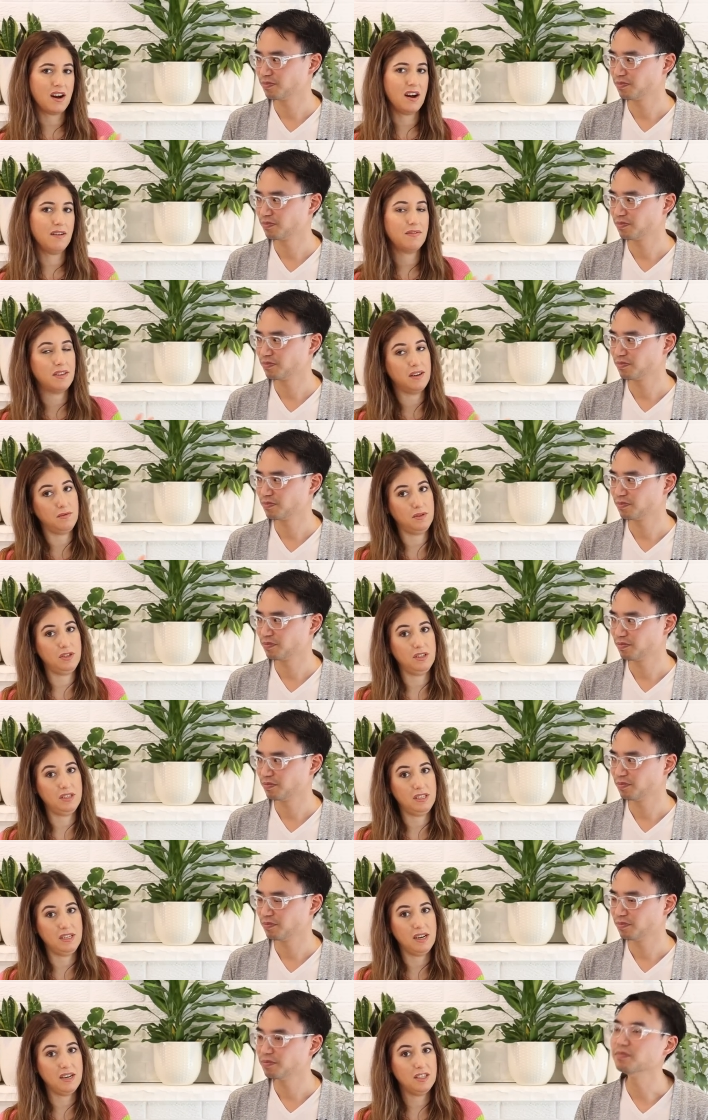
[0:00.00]
Speaker 1: off, and it was
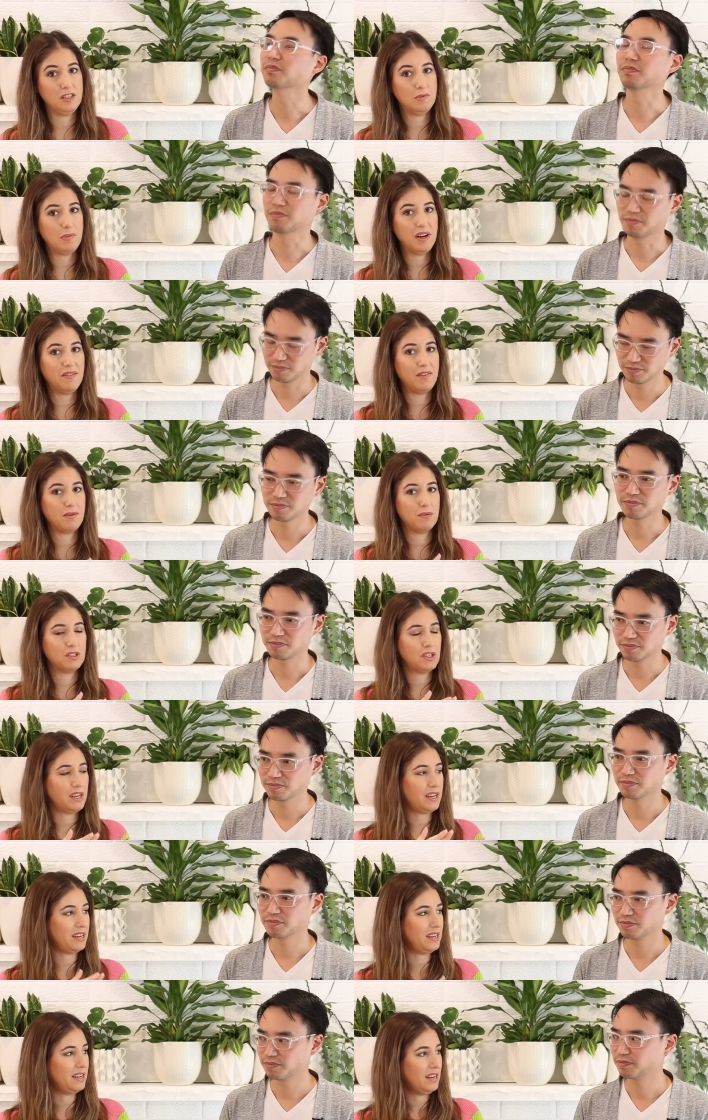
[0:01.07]
just dust, but if it was
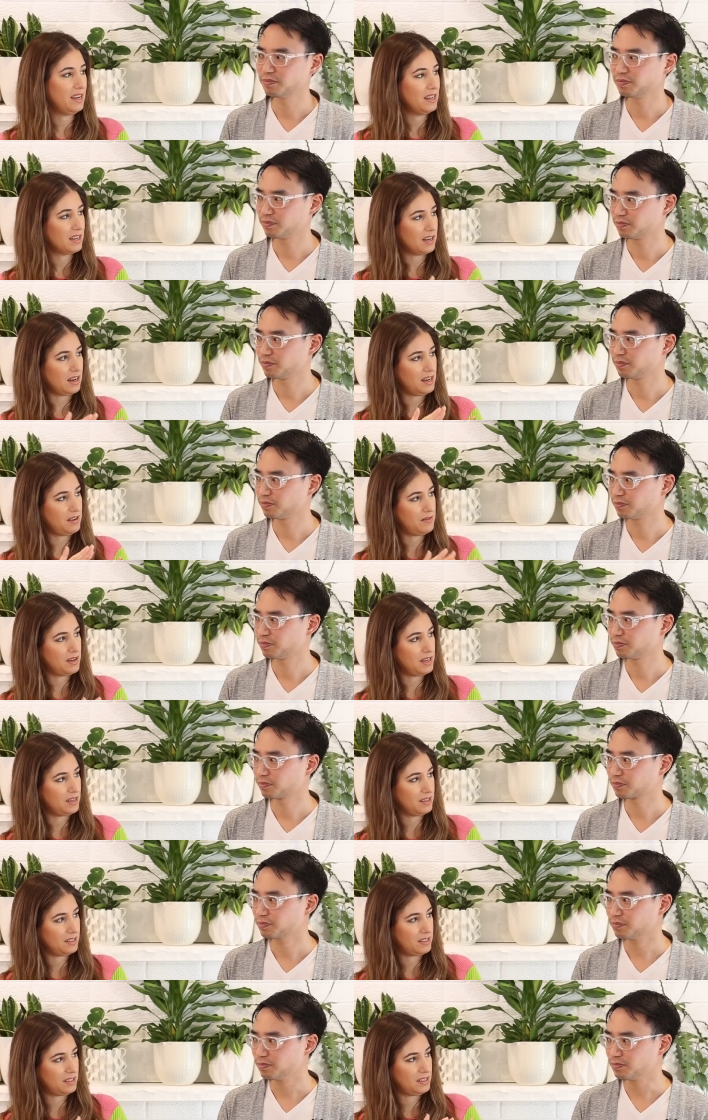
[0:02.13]
like a kind of
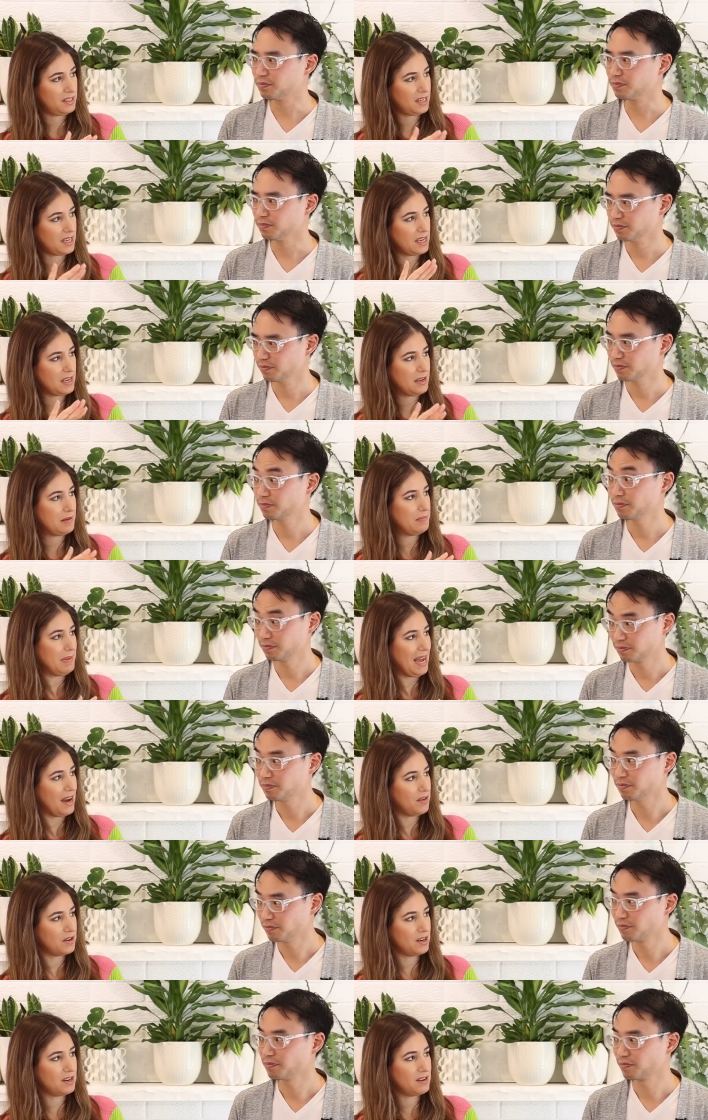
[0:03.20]
a sticky
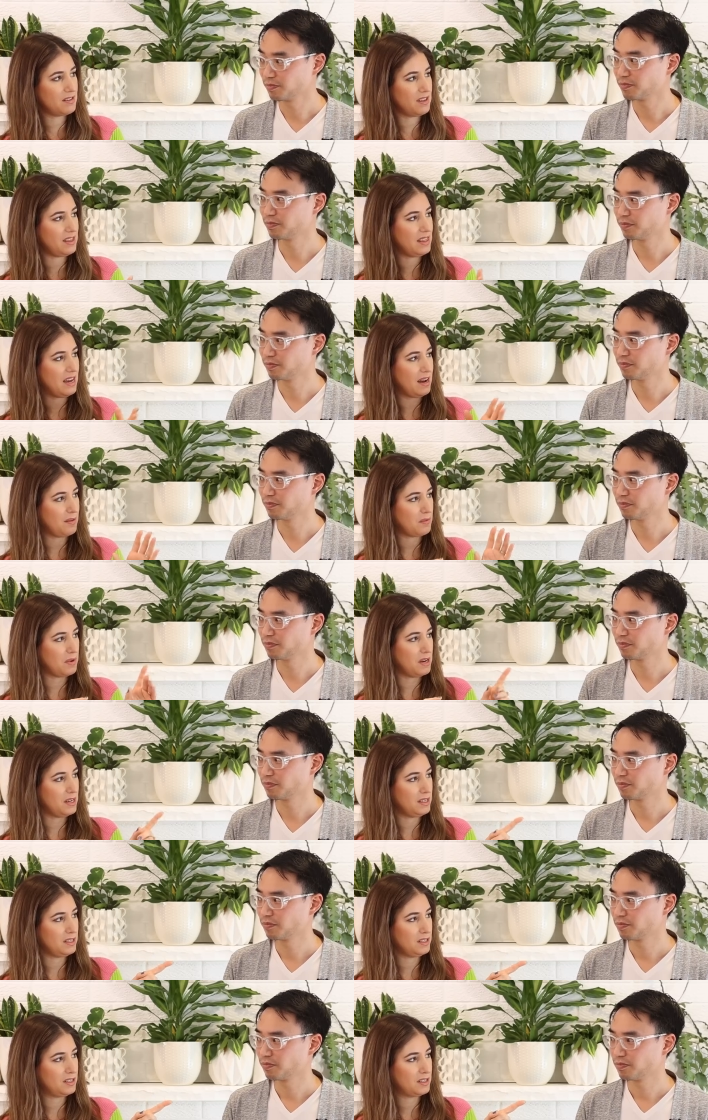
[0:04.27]
powder, then that
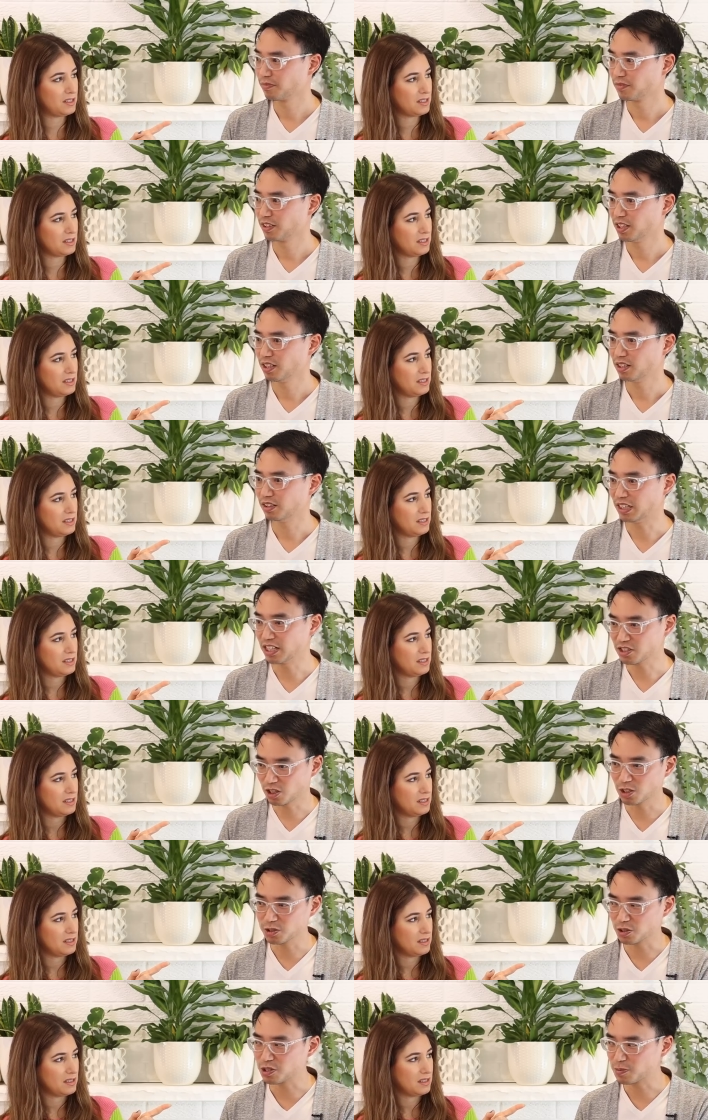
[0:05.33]
was...
Speaker 2: That's
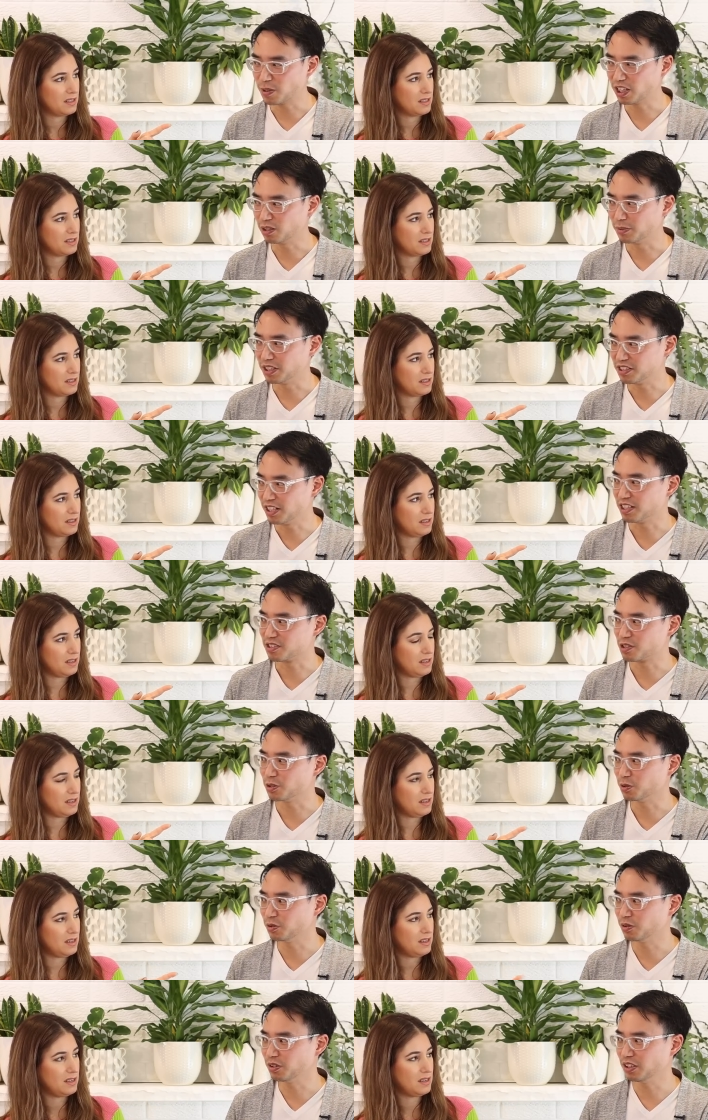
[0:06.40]
also spider mites, yes.
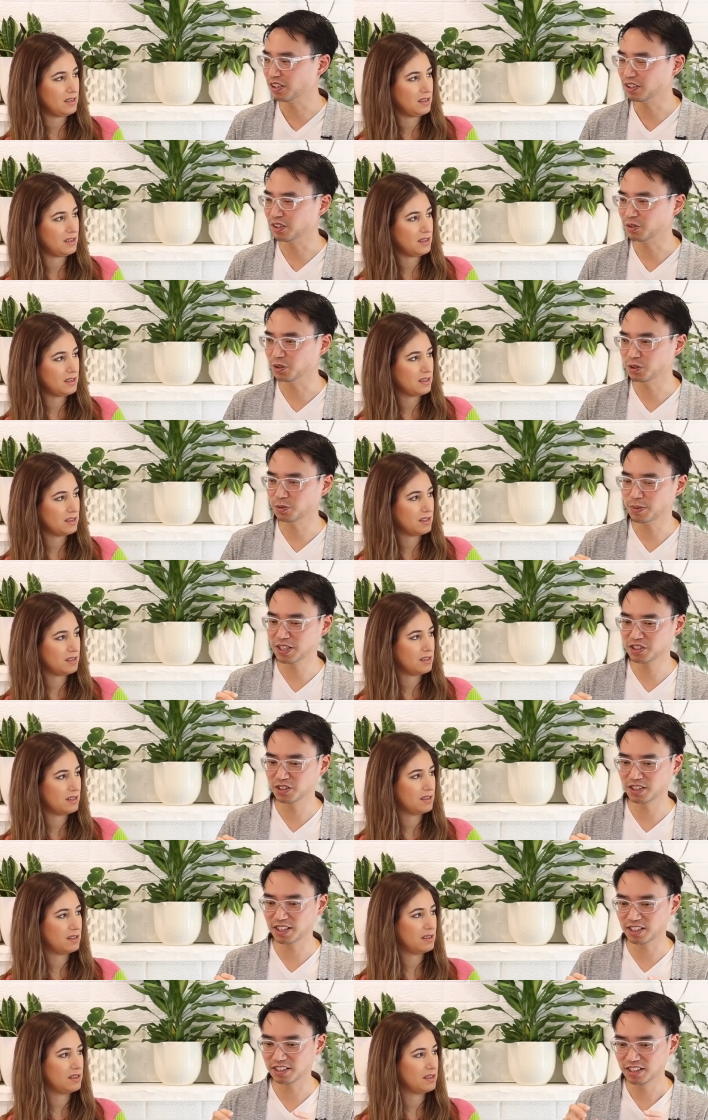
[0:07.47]
So you
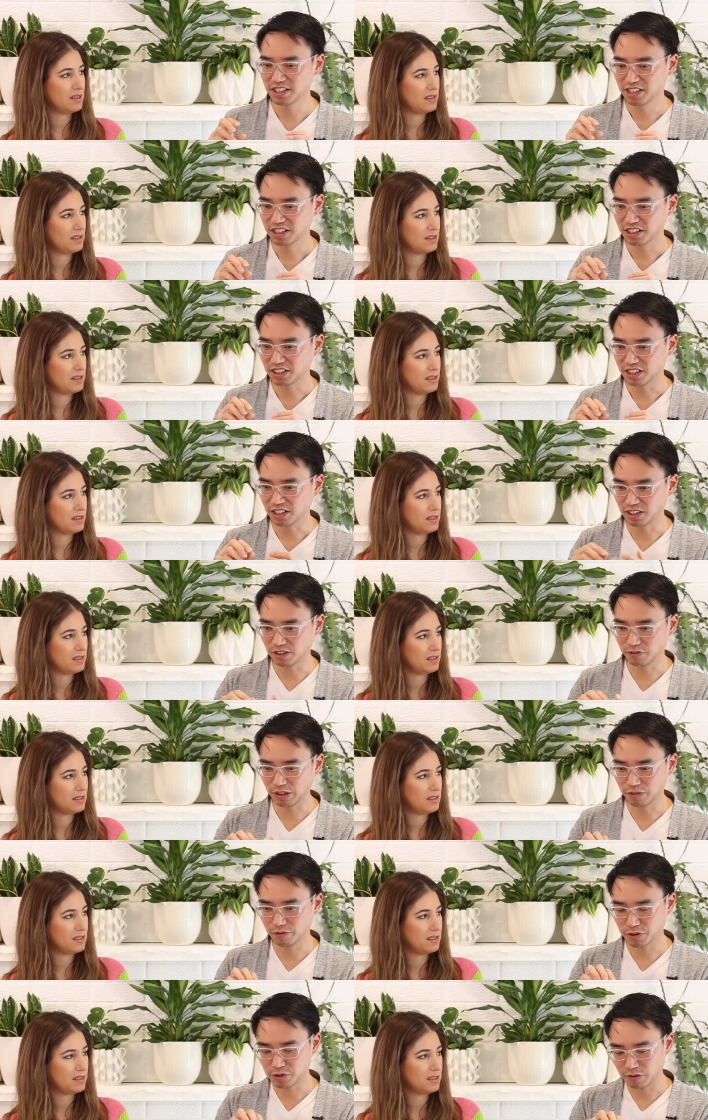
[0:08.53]
mentioned that
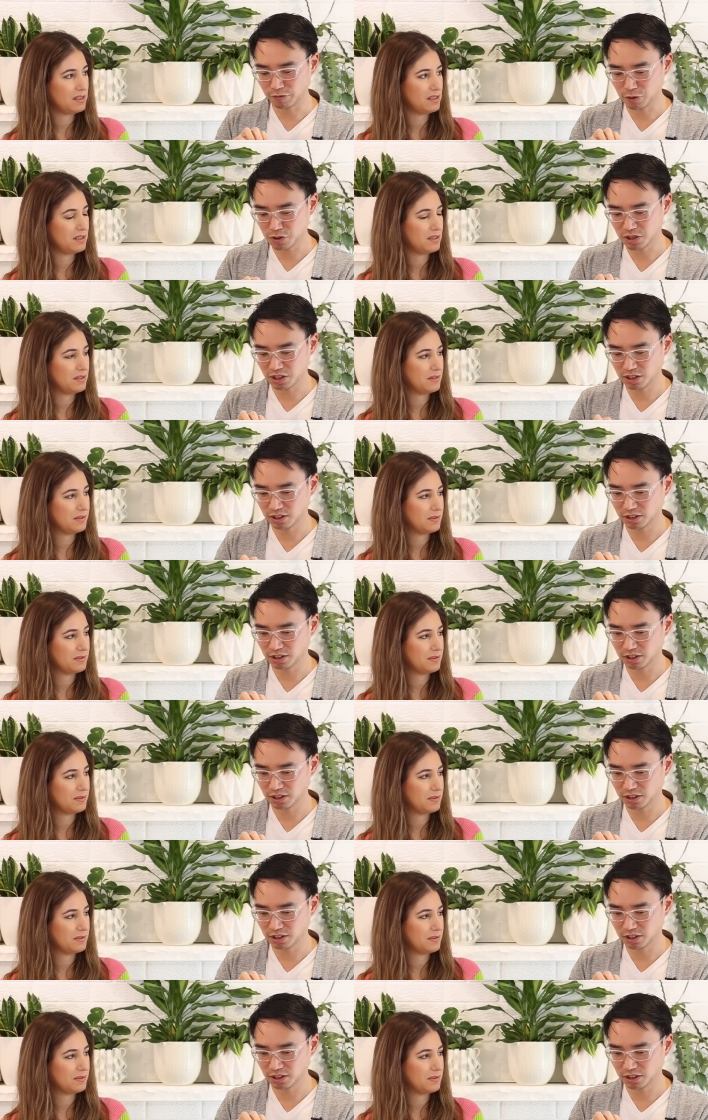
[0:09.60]
if you see